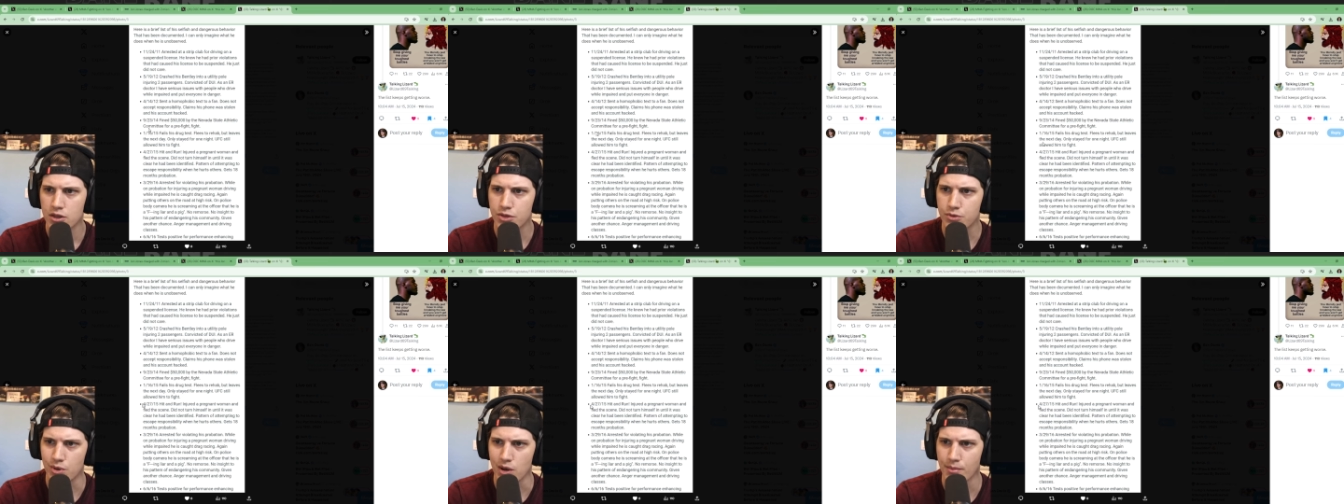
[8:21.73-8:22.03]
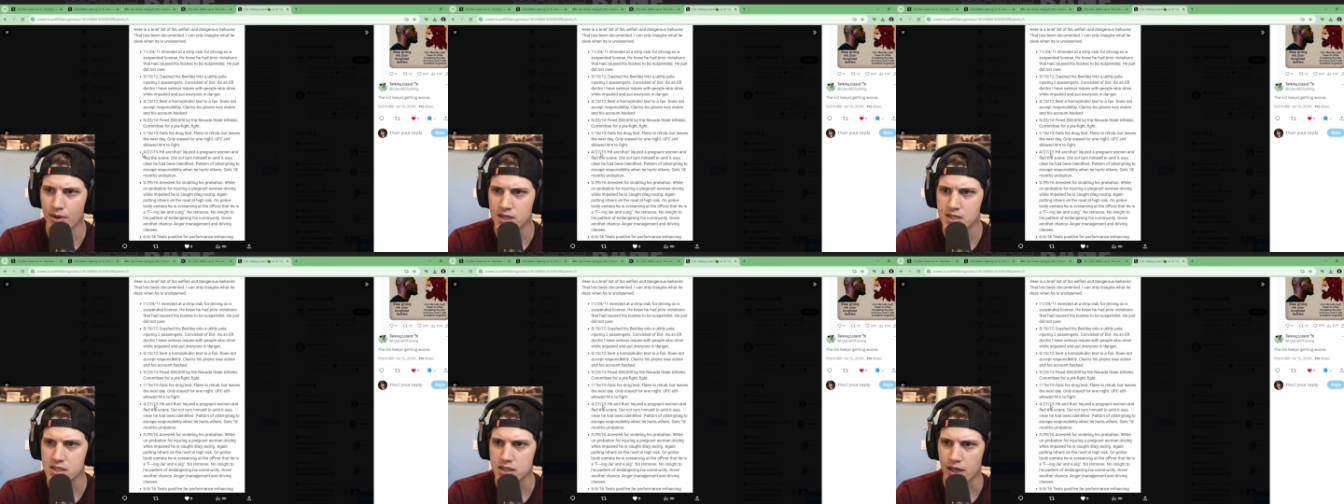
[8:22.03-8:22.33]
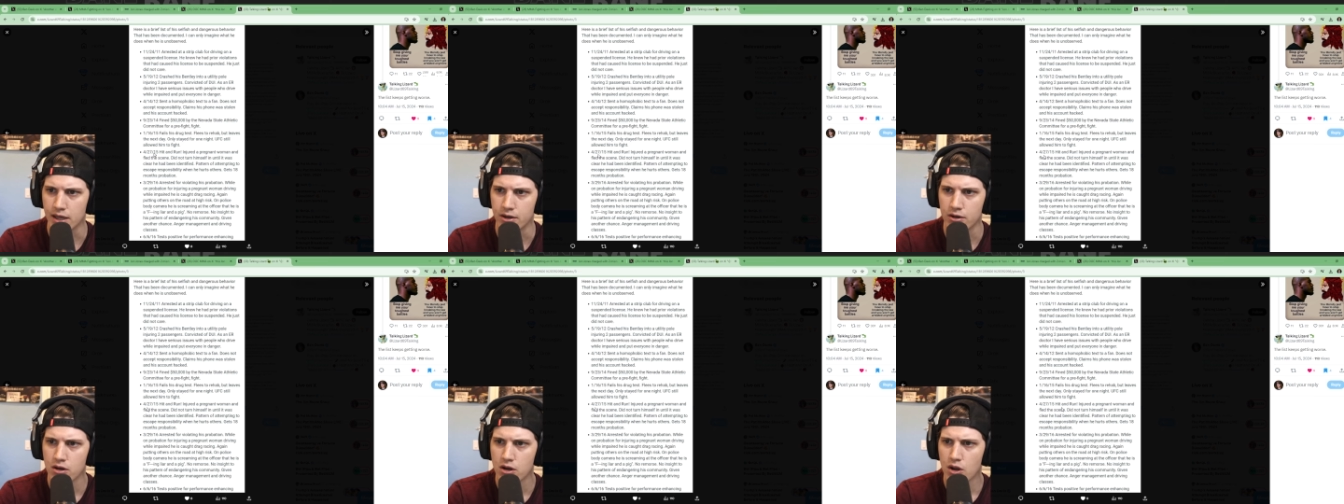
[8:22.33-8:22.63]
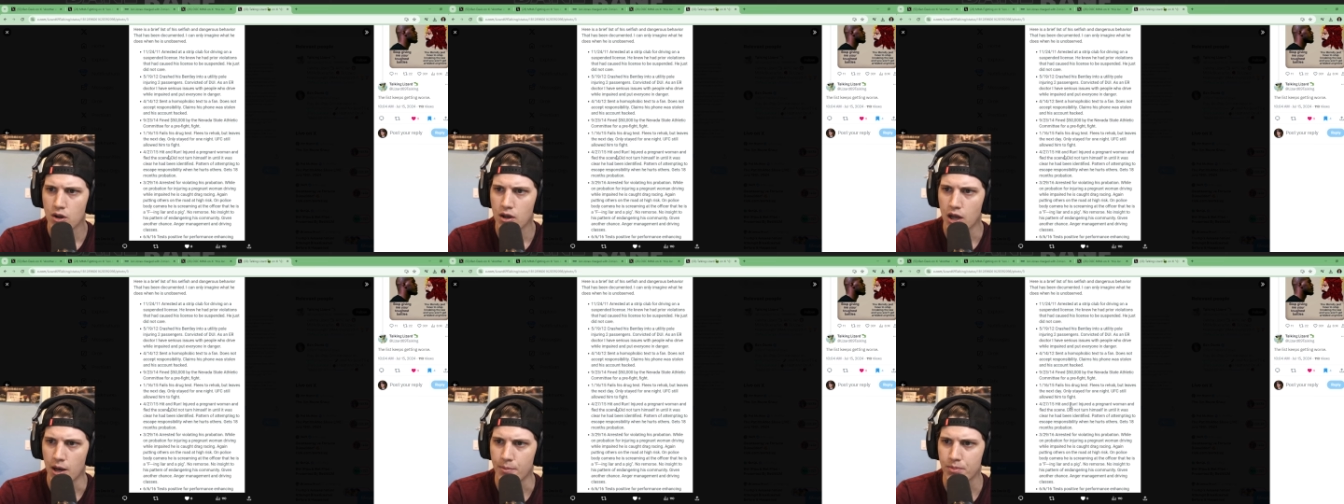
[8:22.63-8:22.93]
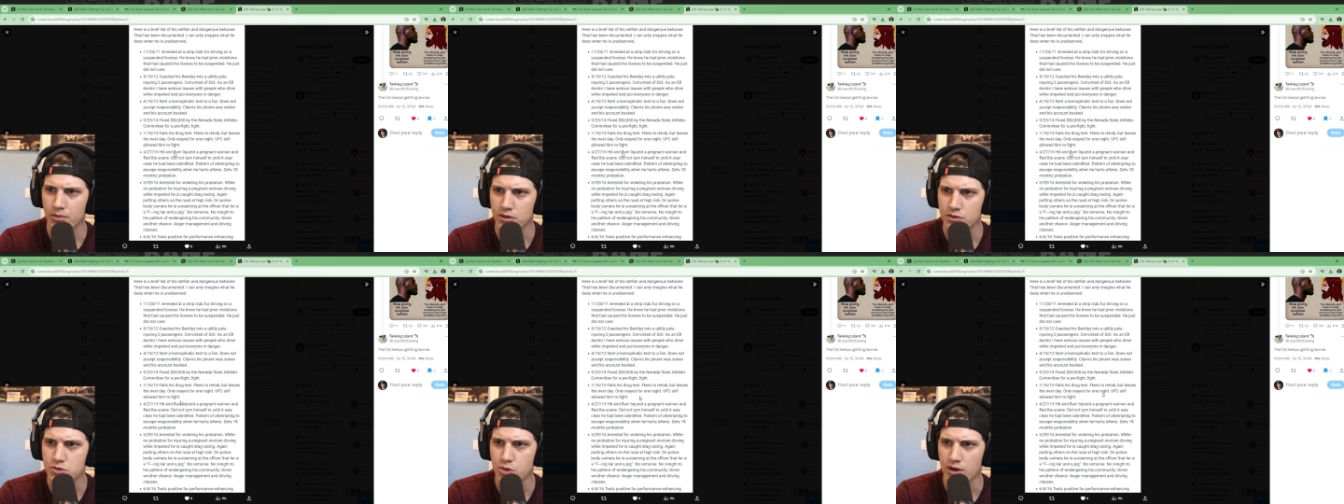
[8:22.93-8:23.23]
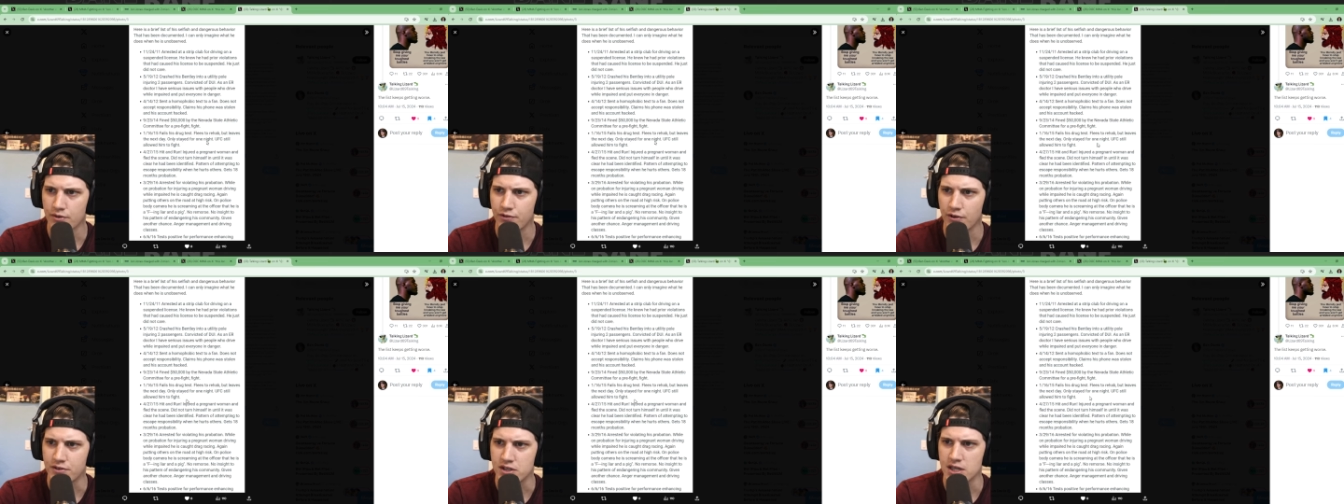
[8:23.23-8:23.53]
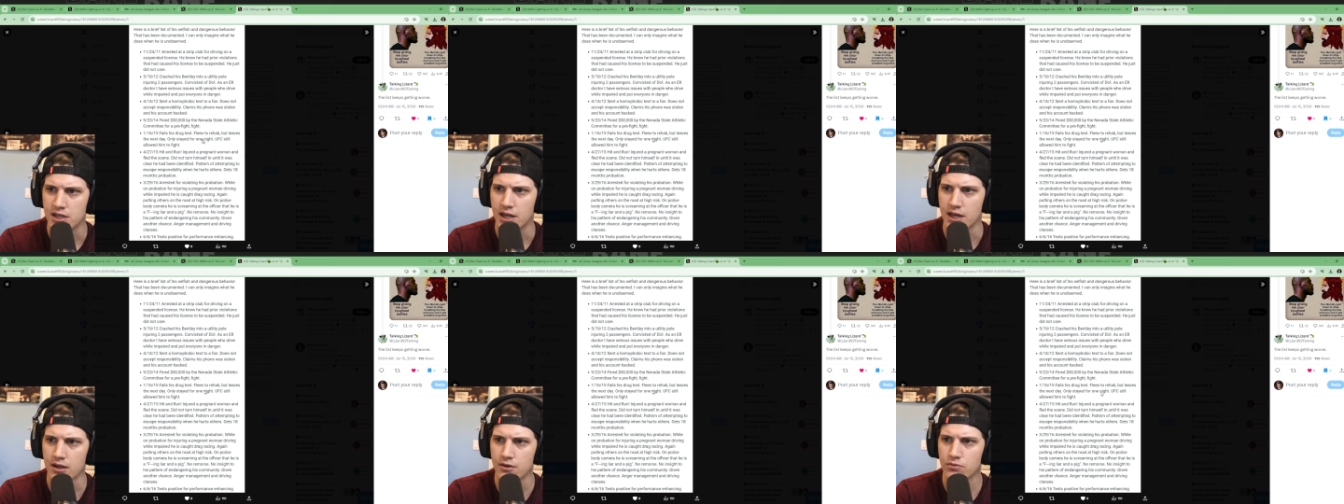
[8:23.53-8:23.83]
3 months later, April of
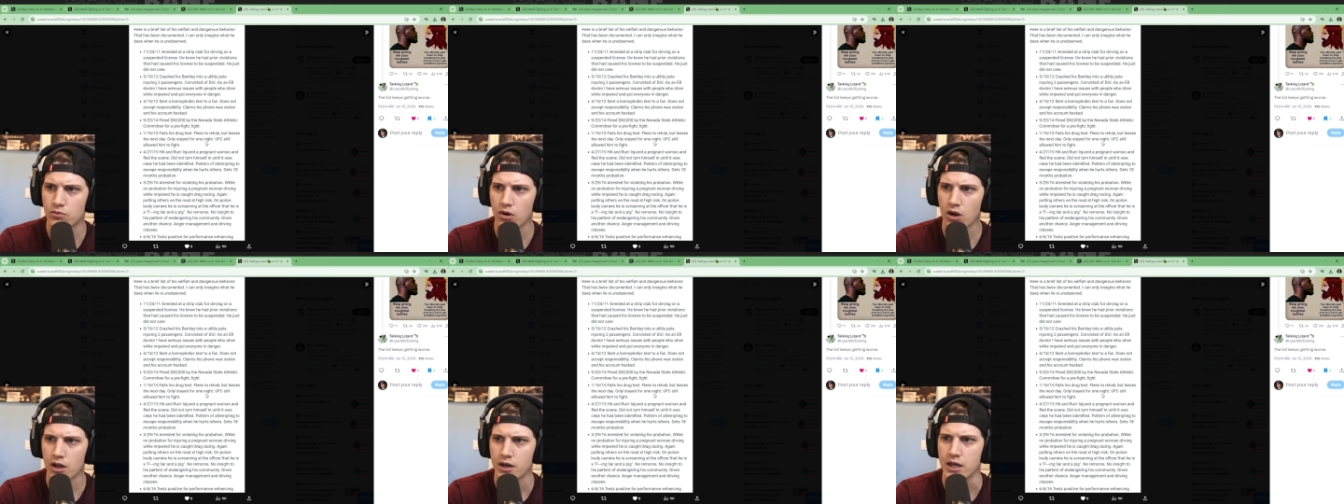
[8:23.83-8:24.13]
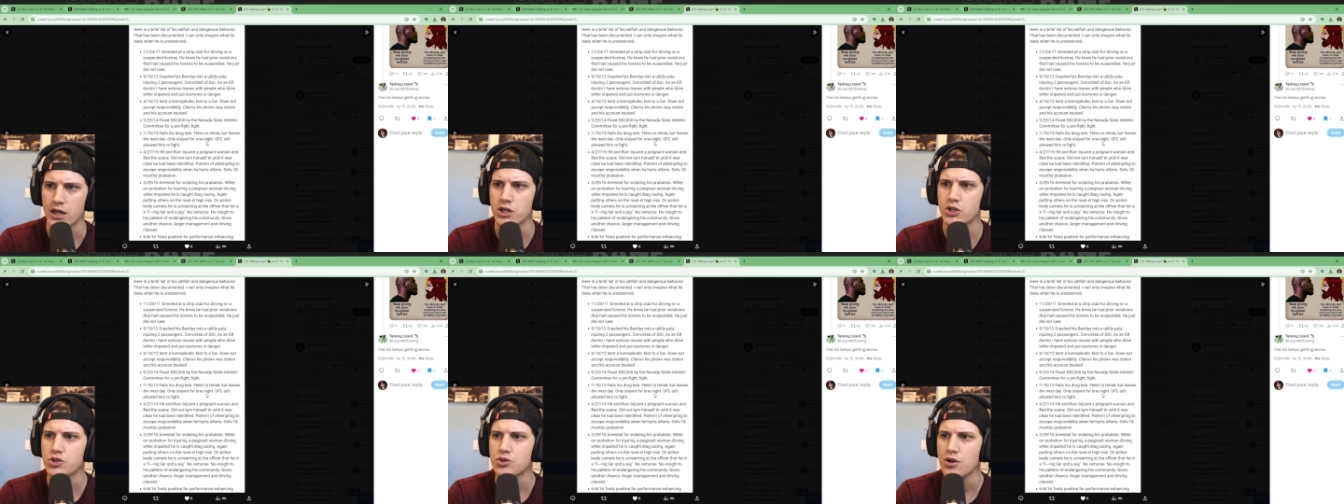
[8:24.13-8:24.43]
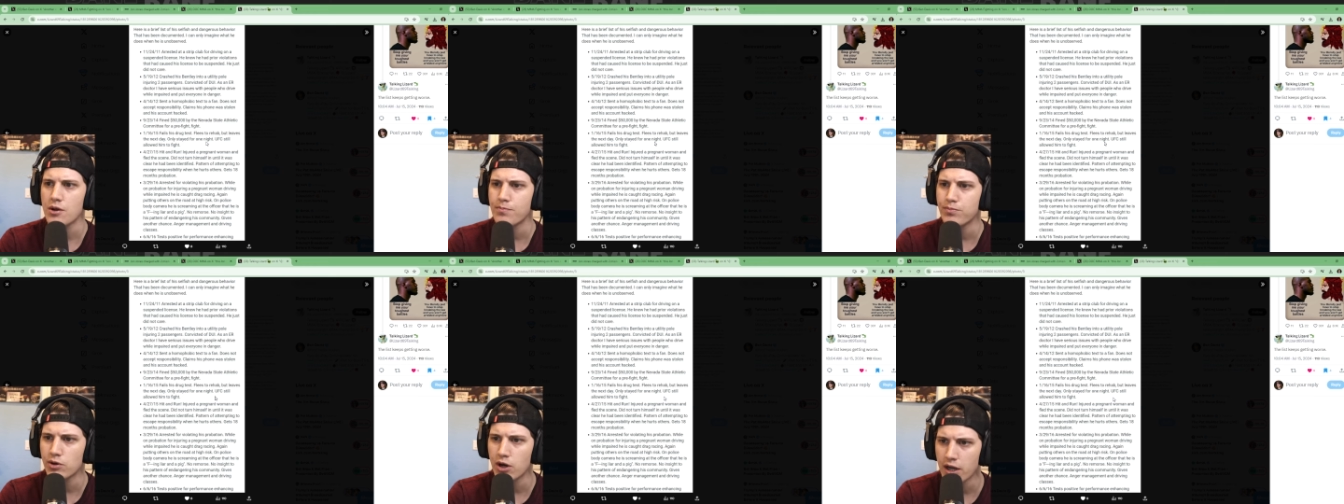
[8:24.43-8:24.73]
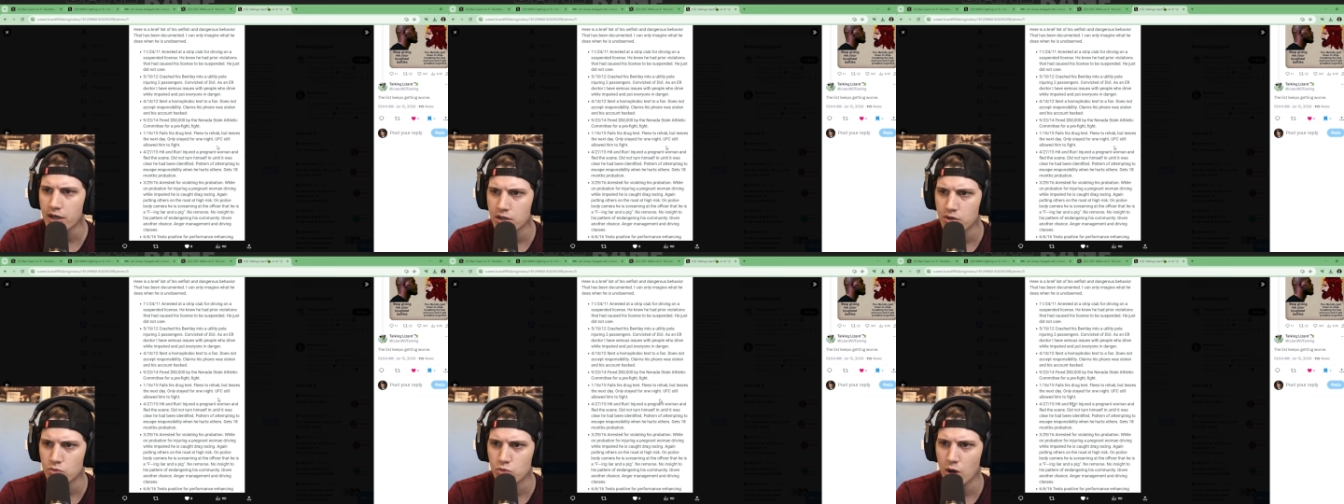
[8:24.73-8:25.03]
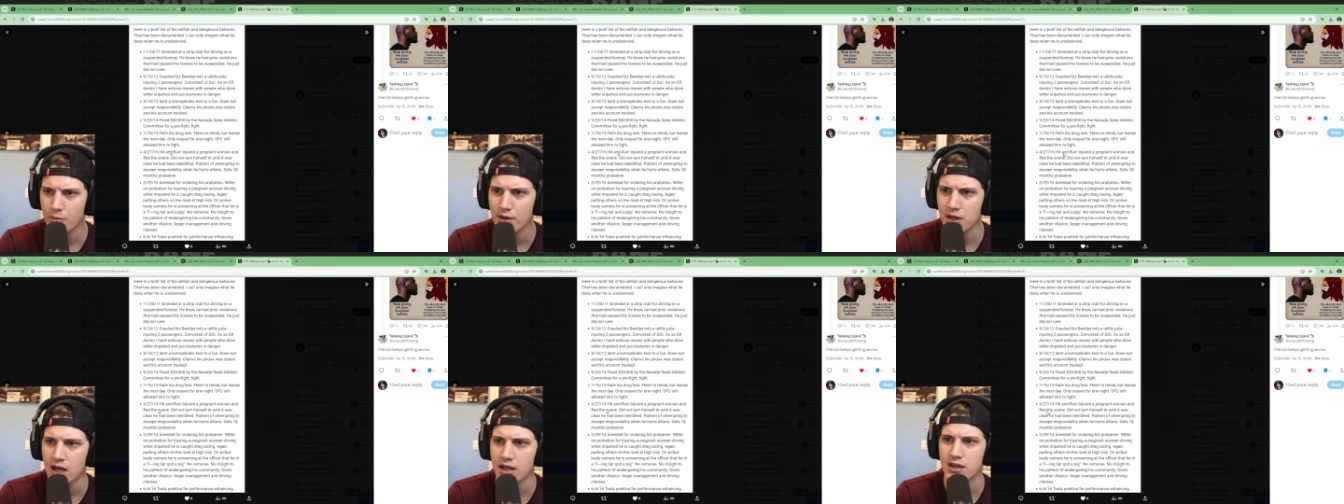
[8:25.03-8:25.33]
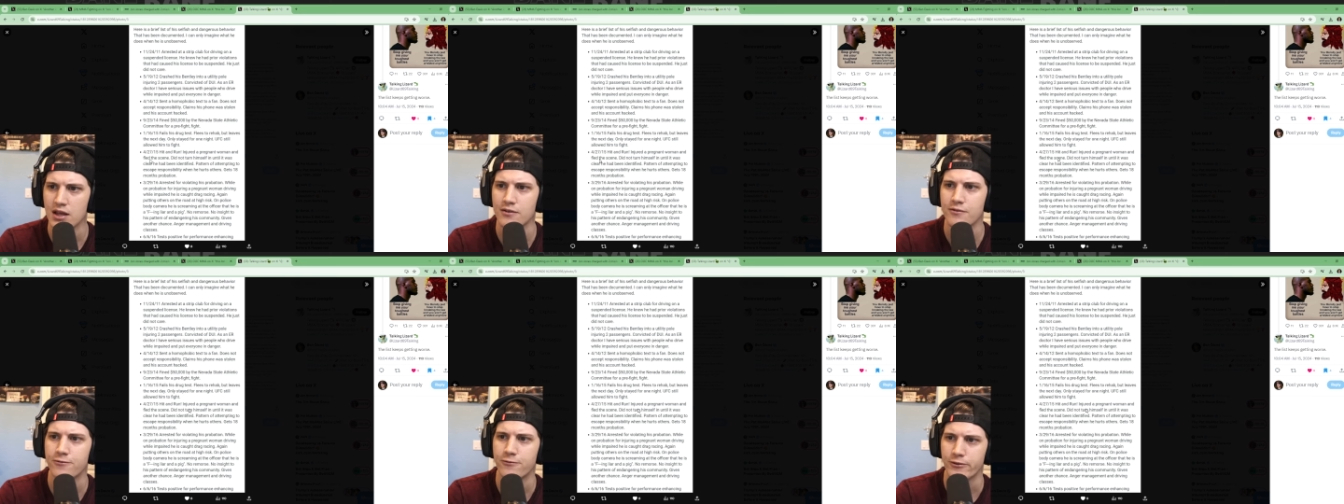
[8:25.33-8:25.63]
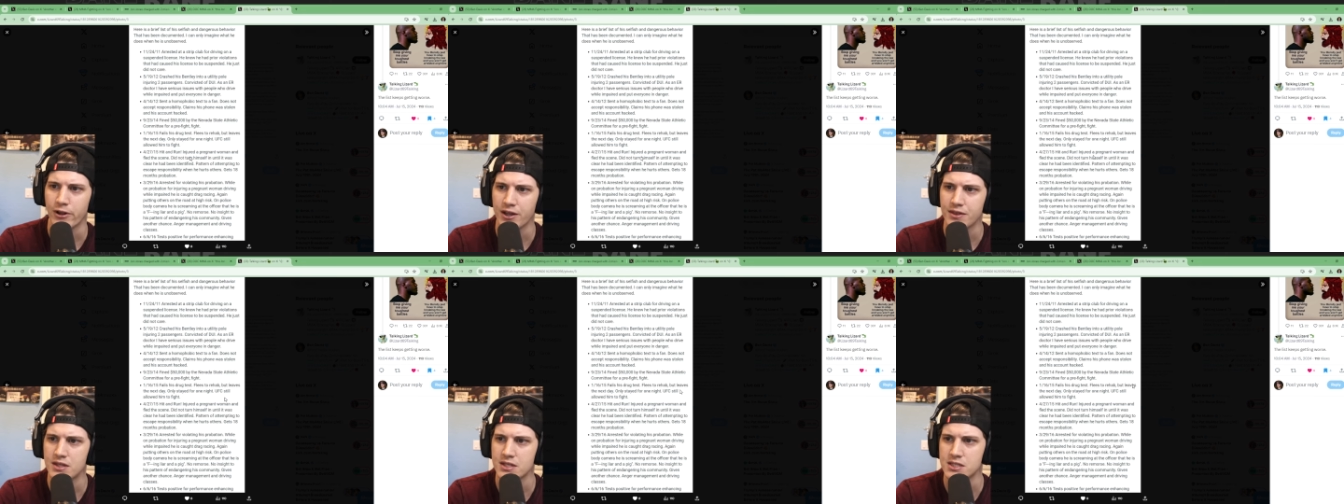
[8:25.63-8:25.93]
2015, hit and run, injured a pregnant woman, and then
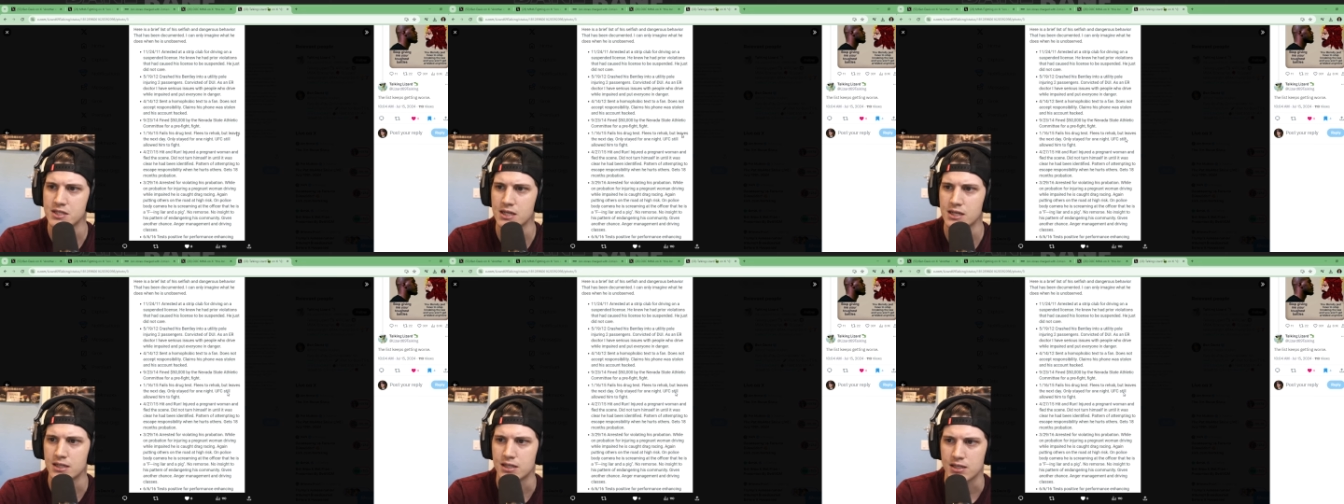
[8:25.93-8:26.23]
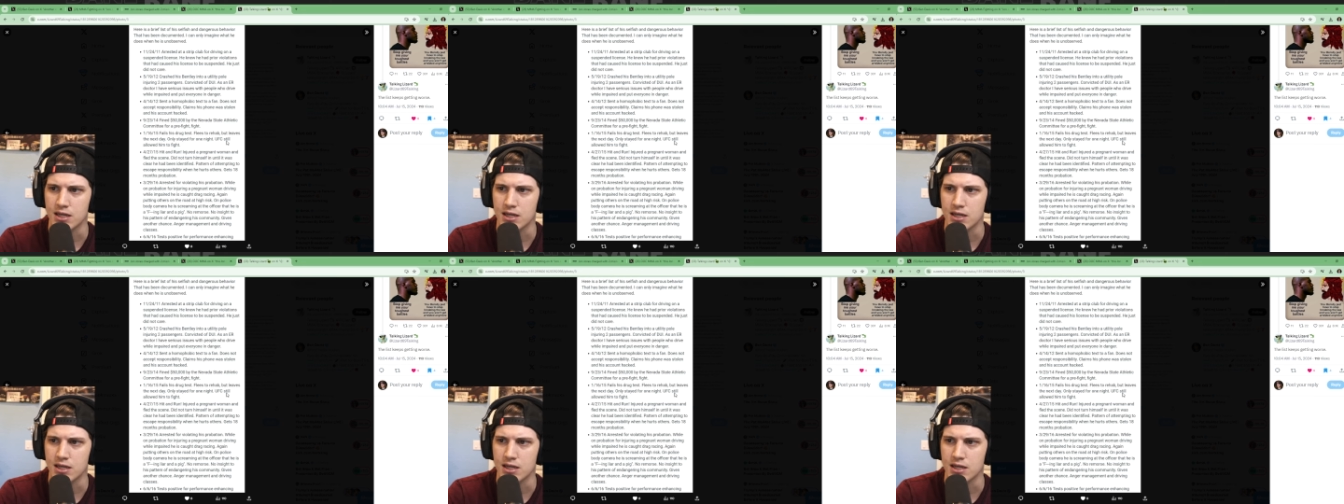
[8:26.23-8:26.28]
fled the scene.